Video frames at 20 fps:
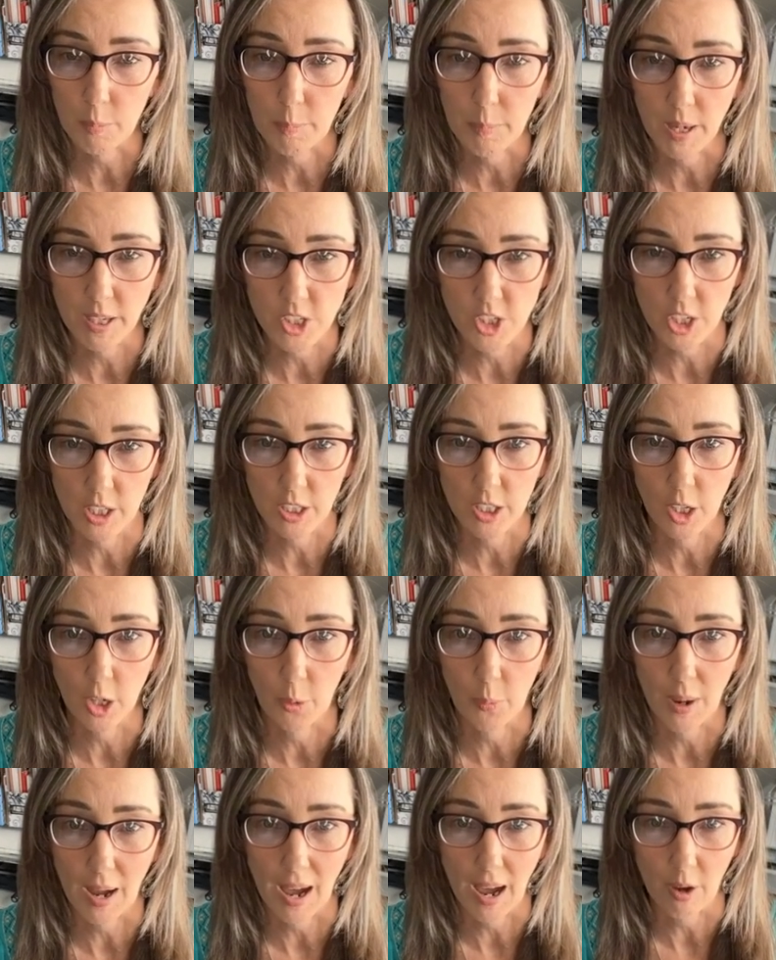budget
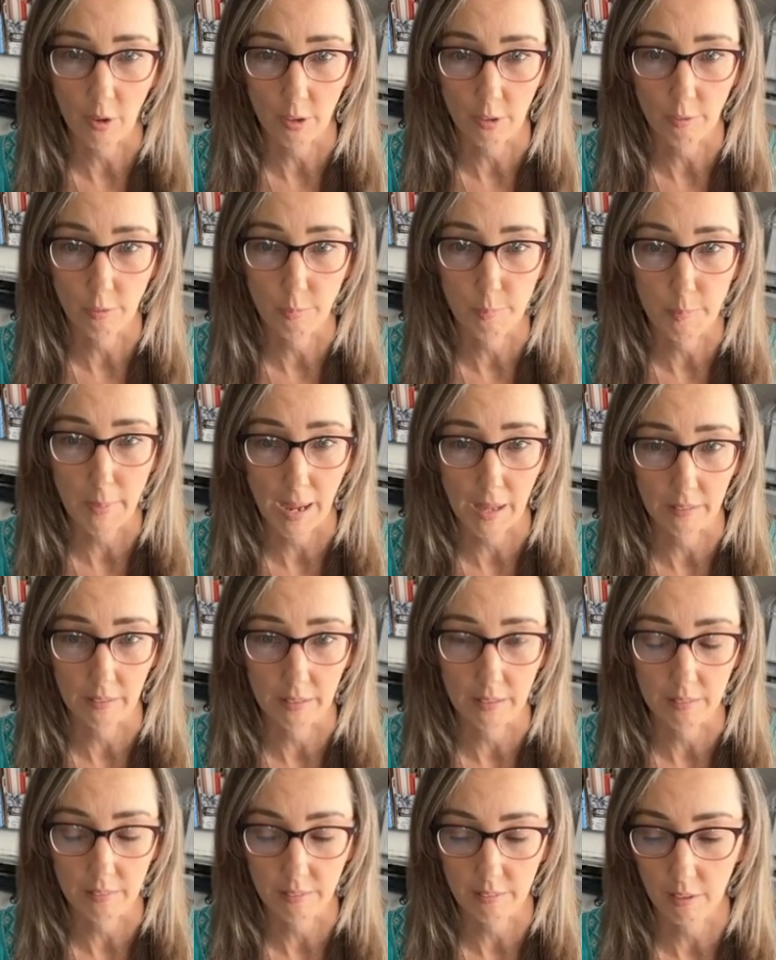go out of balance.